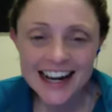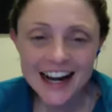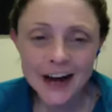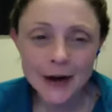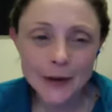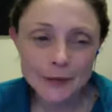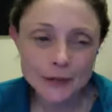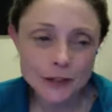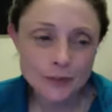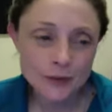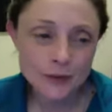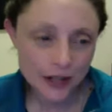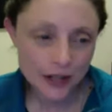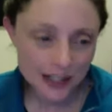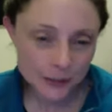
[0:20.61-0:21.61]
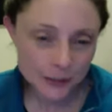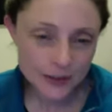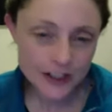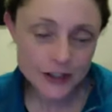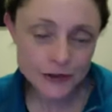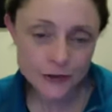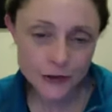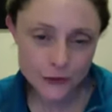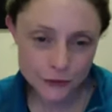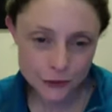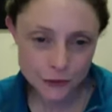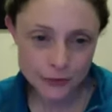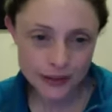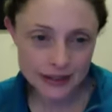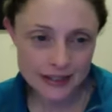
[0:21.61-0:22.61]
Um, she's been working with us for a few
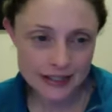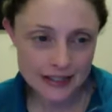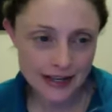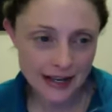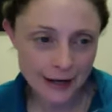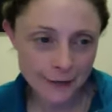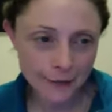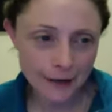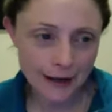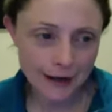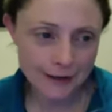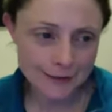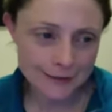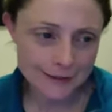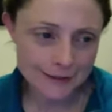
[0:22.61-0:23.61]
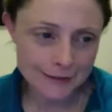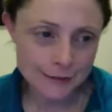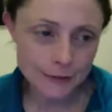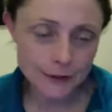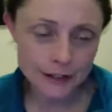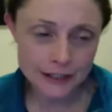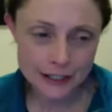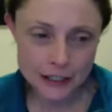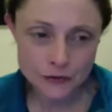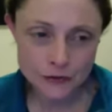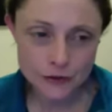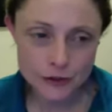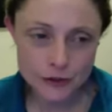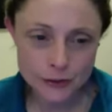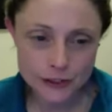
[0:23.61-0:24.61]
months now, and this is one of the
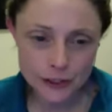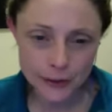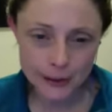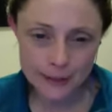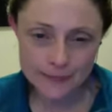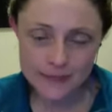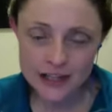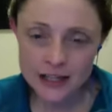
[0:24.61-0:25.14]
interviews we're doing.